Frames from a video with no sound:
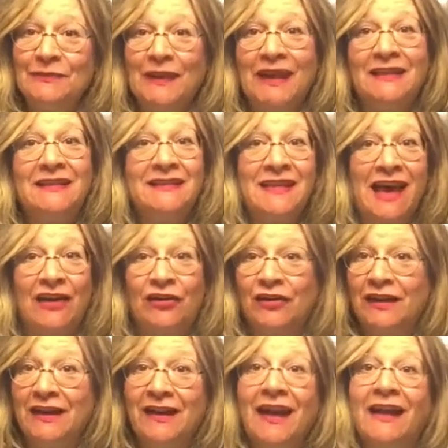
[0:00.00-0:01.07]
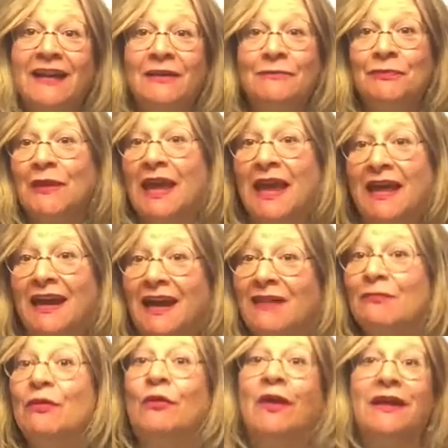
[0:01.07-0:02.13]
It's Saturday night and
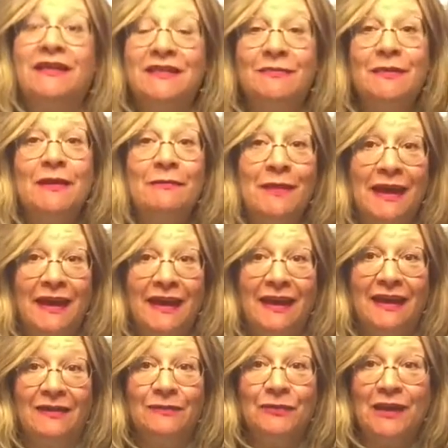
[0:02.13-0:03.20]
I'm going to be making